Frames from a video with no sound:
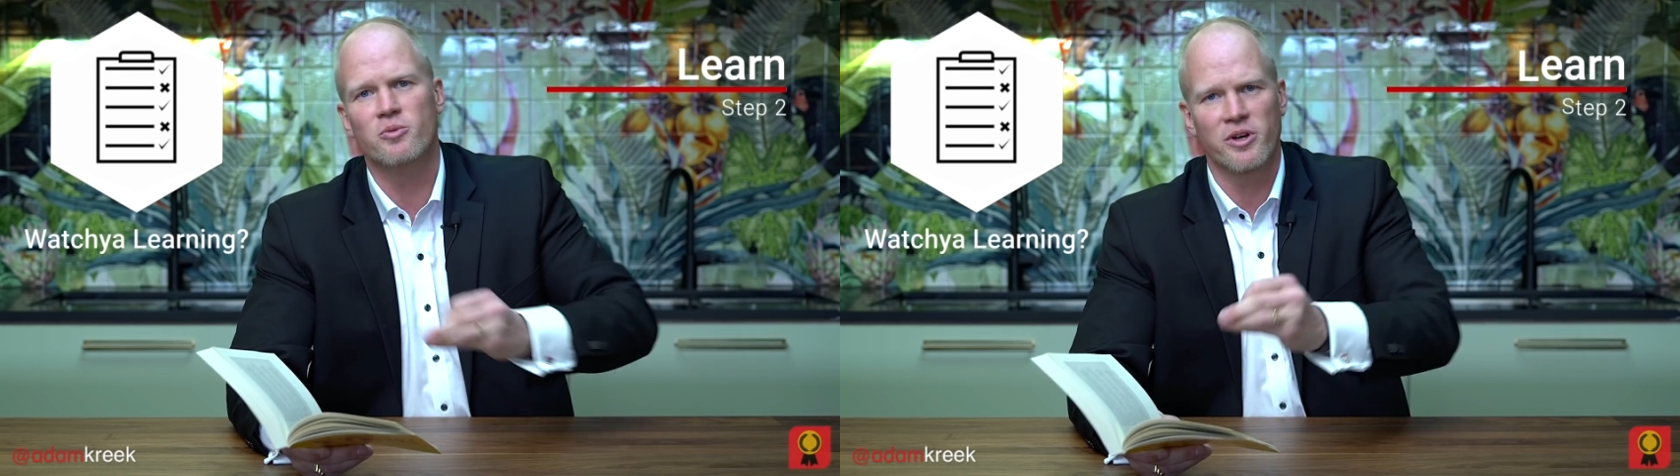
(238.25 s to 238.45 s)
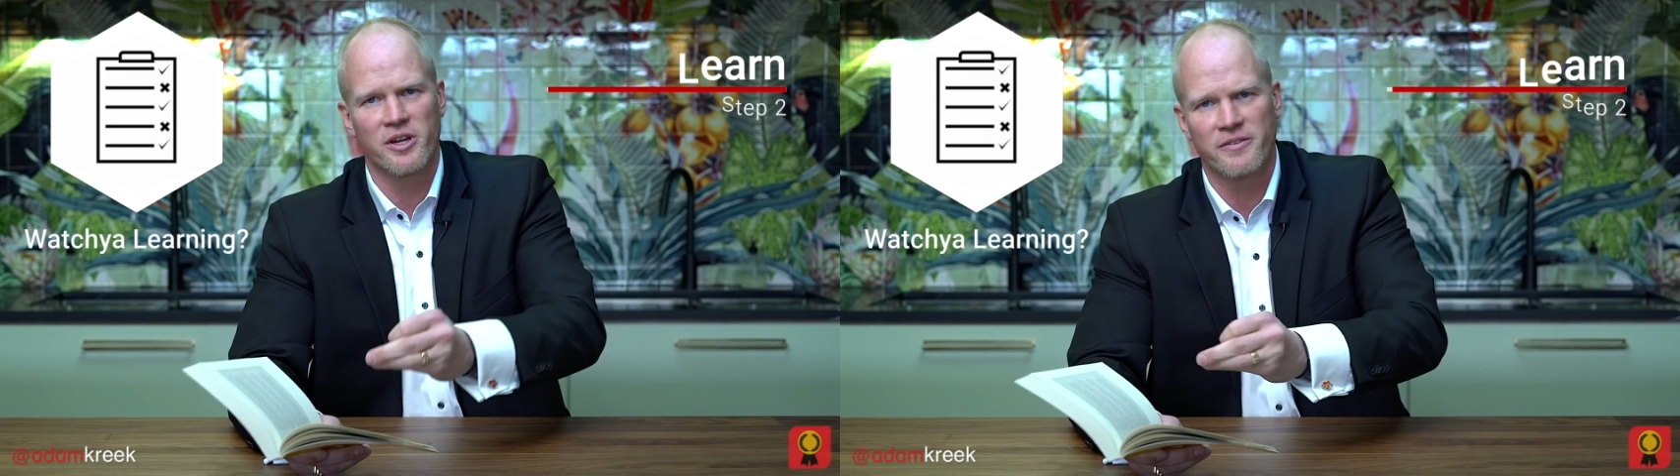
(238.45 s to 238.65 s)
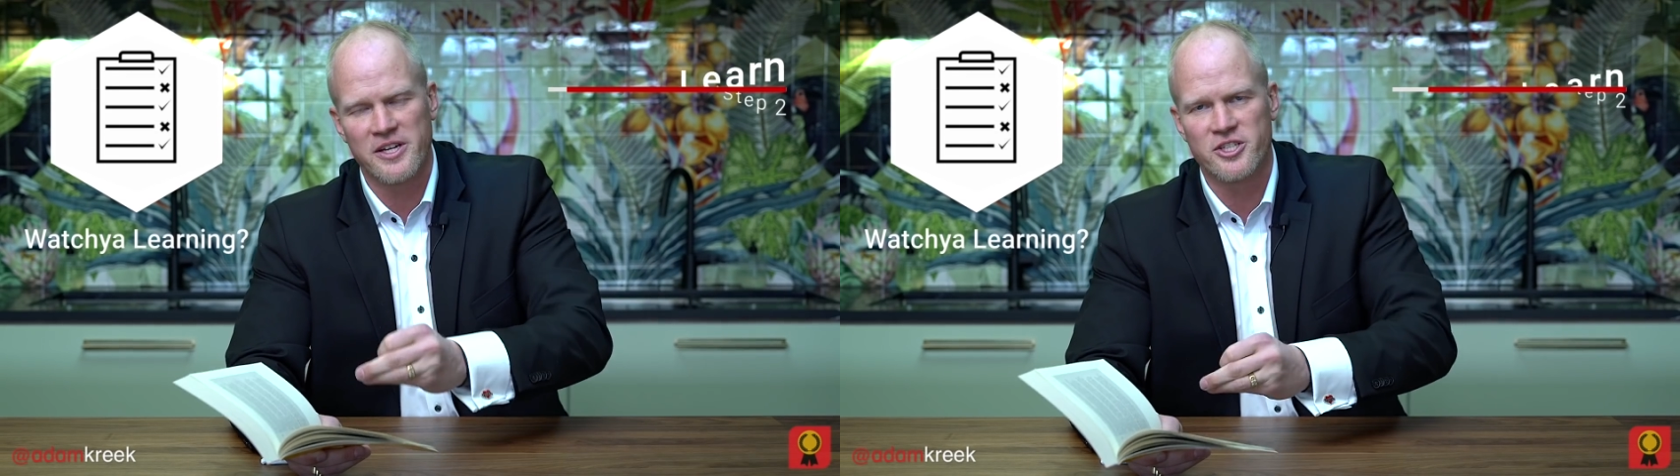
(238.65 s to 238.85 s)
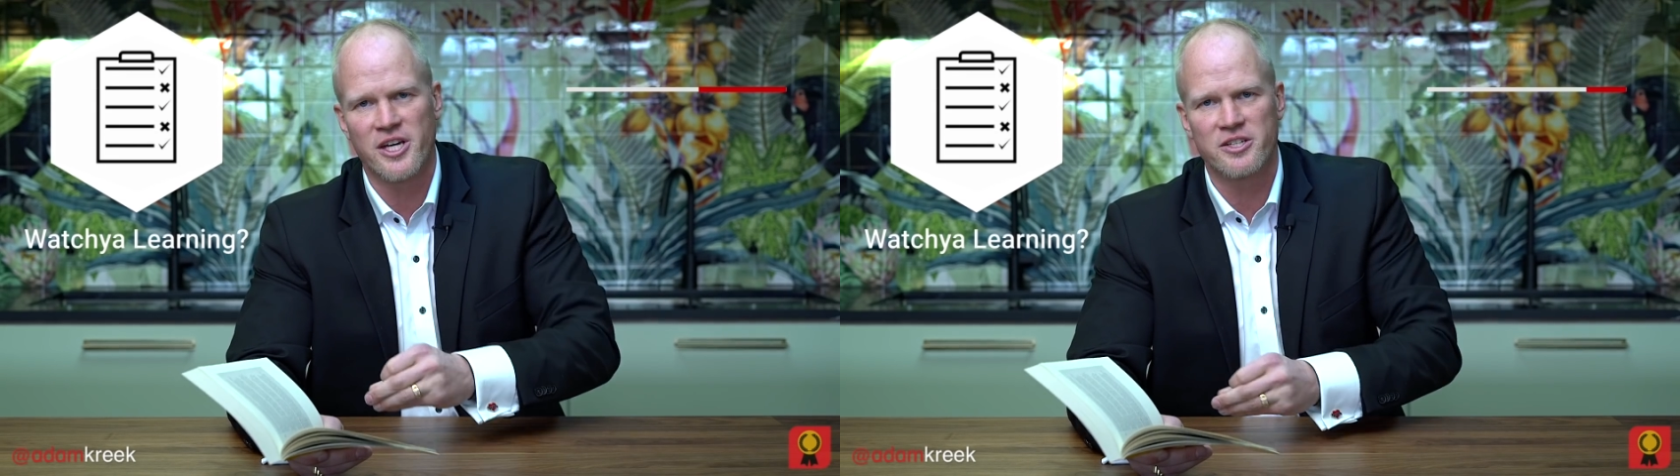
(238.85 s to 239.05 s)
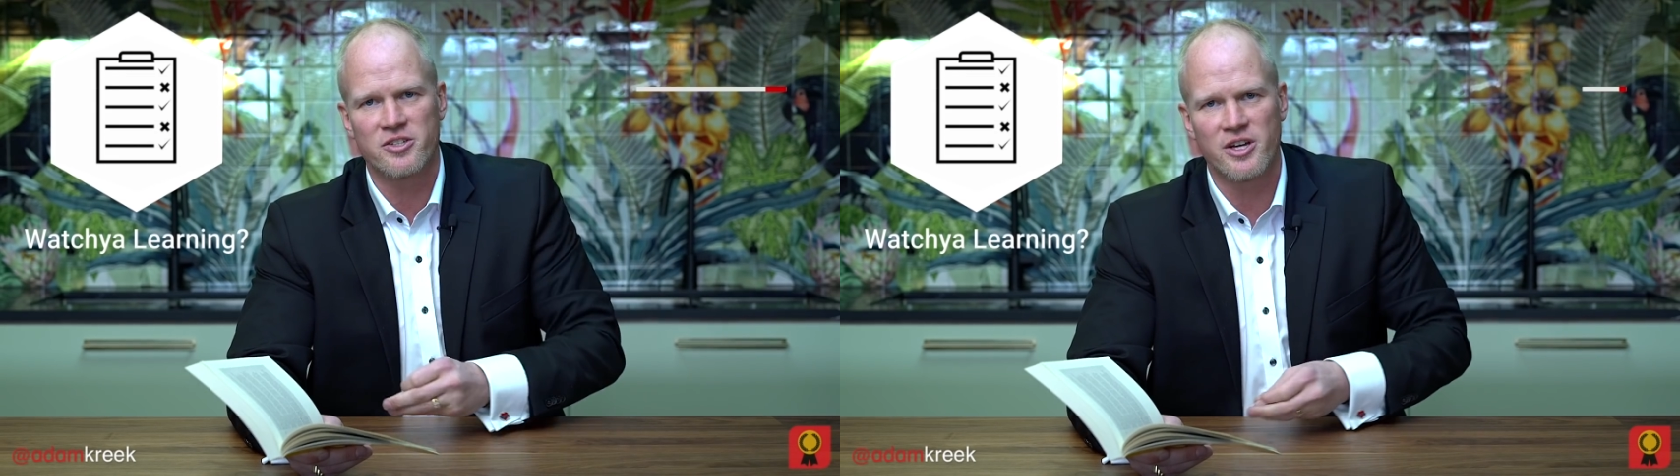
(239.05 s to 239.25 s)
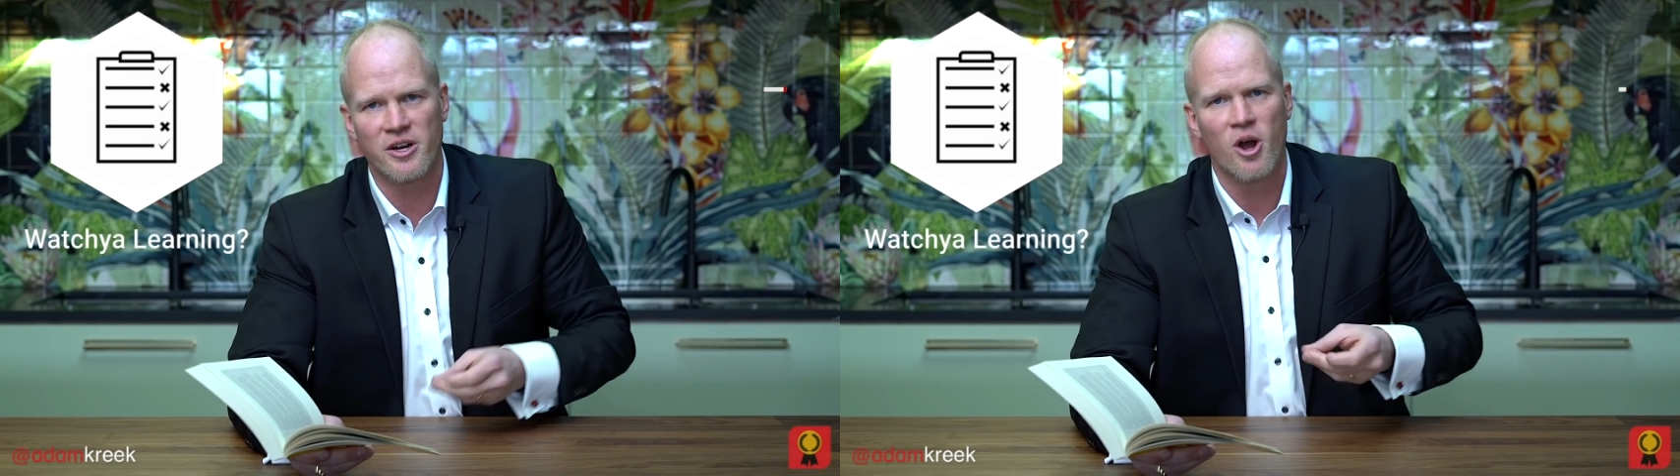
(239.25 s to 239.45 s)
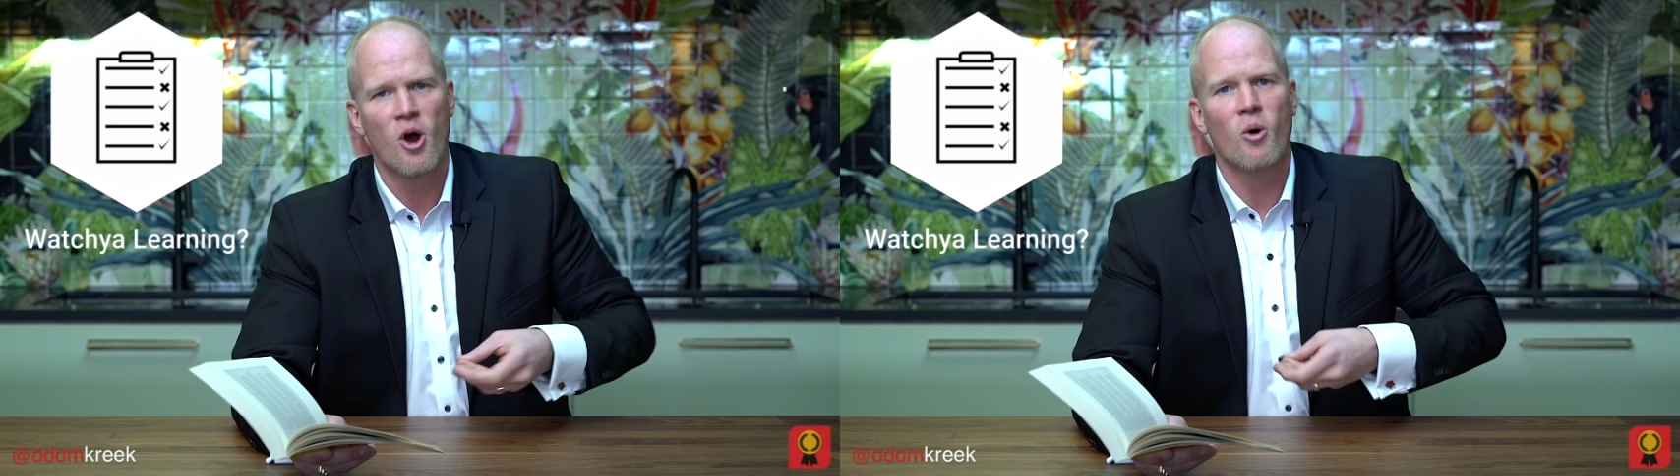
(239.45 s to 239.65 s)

what could have I changed there,